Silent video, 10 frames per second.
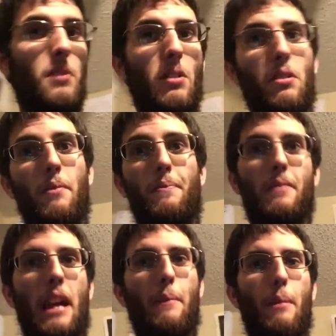you know, the
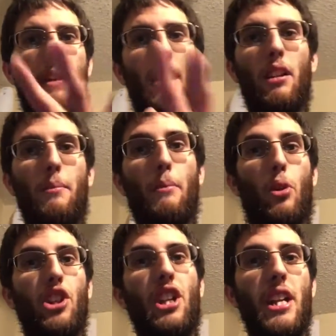camera may get a little bit
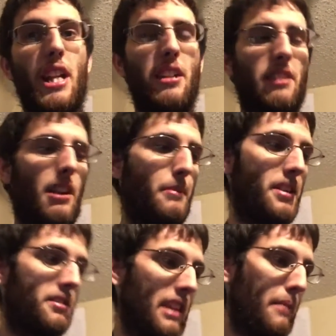more shaky. It's not going to be
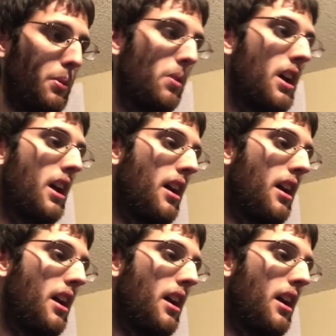as stable.